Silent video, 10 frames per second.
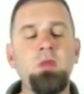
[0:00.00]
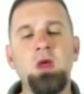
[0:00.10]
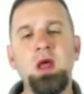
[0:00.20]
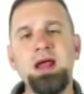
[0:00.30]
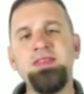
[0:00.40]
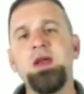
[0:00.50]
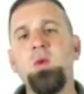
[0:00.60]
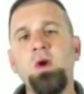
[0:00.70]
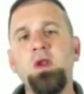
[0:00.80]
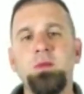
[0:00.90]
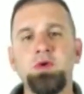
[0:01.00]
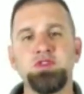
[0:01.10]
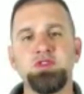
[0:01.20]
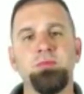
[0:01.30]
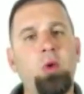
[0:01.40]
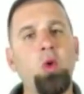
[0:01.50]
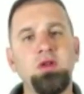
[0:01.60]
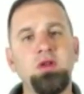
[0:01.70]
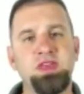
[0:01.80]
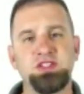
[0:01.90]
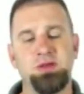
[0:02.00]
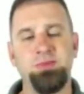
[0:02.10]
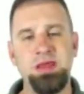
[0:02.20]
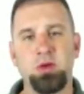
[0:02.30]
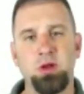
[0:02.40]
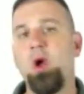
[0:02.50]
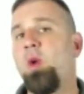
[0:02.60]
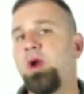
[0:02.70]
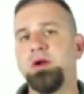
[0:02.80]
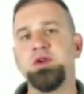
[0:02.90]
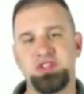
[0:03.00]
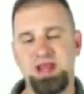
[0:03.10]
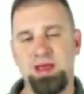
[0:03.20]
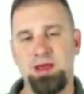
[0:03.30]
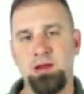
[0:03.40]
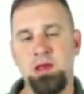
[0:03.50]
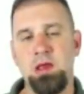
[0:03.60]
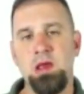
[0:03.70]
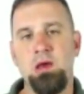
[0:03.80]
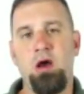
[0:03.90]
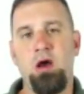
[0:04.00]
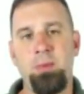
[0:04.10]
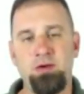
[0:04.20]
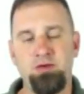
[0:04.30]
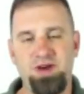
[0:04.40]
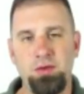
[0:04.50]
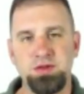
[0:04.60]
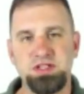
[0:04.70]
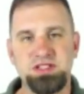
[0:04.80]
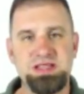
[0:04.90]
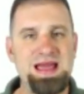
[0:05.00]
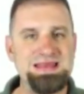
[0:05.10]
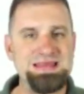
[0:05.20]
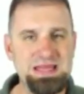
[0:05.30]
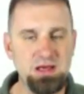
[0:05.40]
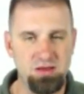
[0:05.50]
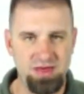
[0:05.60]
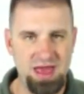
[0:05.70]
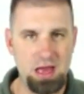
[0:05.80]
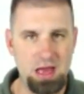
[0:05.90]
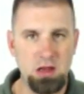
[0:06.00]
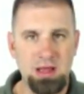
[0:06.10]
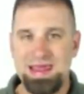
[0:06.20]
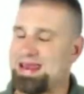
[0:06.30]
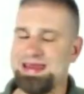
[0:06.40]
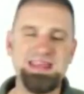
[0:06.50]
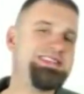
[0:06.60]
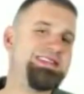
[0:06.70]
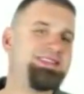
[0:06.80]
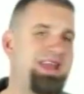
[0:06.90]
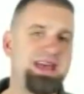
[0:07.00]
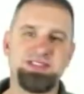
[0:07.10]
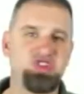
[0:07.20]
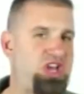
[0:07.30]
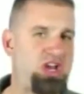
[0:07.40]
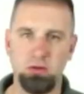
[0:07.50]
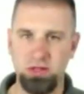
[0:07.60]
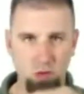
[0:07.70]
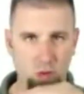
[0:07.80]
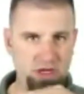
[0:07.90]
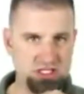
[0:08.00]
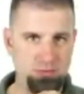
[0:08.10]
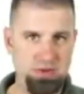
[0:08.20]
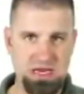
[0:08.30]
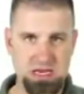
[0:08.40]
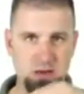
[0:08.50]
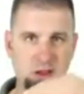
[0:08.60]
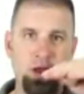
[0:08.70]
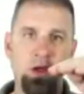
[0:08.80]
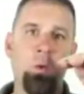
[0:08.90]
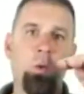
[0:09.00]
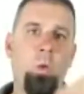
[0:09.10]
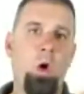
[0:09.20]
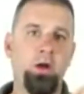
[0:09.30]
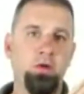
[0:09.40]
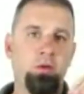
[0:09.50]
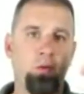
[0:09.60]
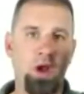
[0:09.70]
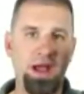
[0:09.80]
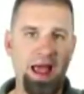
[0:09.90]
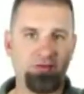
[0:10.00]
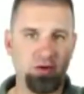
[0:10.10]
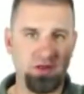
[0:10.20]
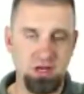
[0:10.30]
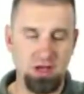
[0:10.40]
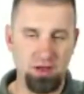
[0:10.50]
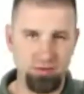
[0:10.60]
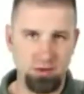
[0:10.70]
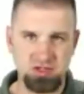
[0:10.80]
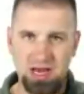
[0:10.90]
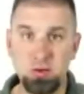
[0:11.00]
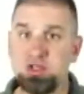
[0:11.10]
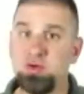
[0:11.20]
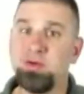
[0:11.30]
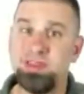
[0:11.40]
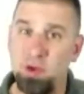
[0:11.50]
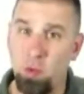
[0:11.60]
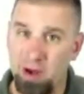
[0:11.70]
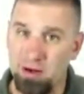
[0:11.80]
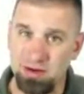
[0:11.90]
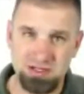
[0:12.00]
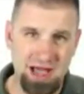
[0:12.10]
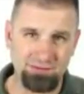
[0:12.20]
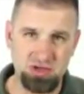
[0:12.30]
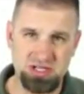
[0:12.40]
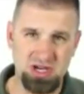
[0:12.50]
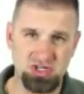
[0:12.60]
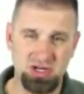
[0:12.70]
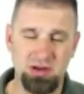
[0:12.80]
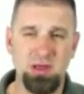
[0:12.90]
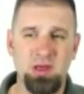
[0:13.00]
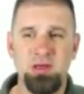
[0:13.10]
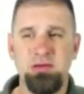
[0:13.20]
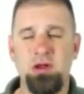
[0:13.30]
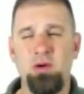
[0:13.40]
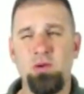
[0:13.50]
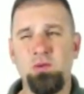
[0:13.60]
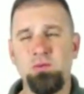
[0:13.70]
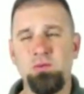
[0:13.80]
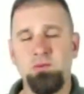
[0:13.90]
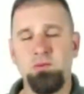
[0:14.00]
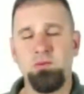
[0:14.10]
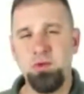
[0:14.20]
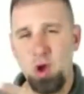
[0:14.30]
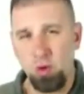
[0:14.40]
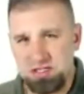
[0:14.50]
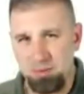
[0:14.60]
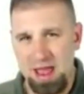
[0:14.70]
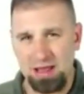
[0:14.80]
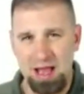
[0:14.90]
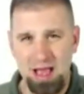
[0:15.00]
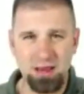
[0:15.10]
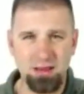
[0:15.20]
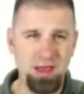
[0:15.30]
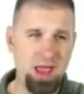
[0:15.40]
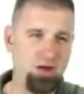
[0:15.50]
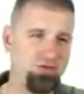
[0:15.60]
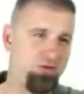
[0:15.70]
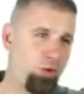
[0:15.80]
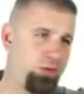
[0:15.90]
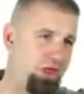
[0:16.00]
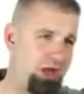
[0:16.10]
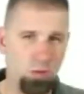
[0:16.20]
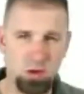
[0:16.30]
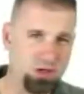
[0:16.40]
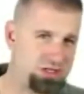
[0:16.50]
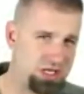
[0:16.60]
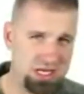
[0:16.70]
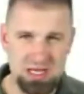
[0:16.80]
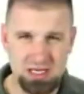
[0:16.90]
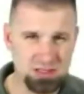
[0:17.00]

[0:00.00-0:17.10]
And I think one of the most important things that people can know and understand about violence is the idea that it isn't necessarily going to be one right after the other. As I alluded to with the awareness conversation, you know, noticing the bad guy and formulating what it is that he's